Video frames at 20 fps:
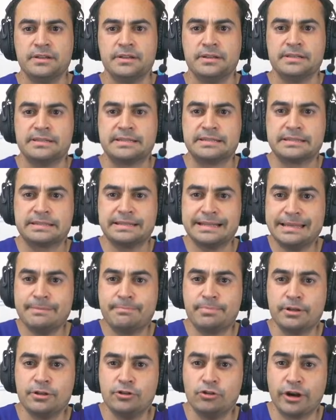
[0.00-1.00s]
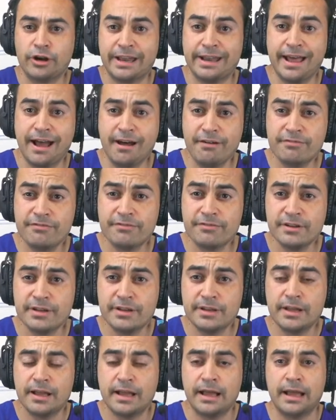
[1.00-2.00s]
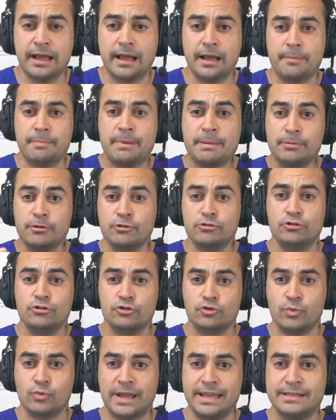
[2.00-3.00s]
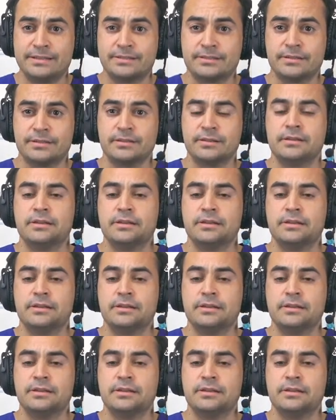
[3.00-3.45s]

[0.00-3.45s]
sleep not enough, people who lose weight.